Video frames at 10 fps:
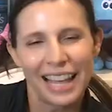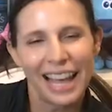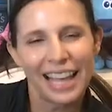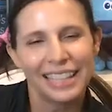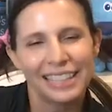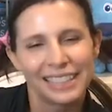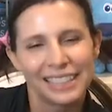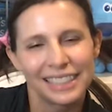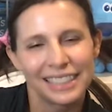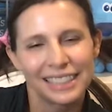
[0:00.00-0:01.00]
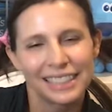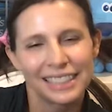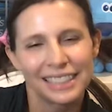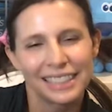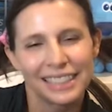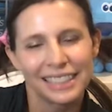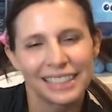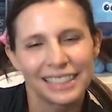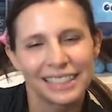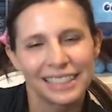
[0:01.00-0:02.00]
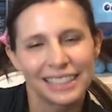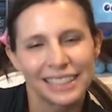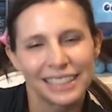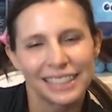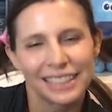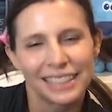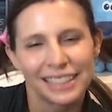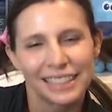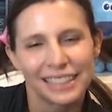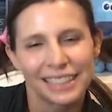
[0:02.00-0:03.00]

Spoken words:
The person shown says nothing.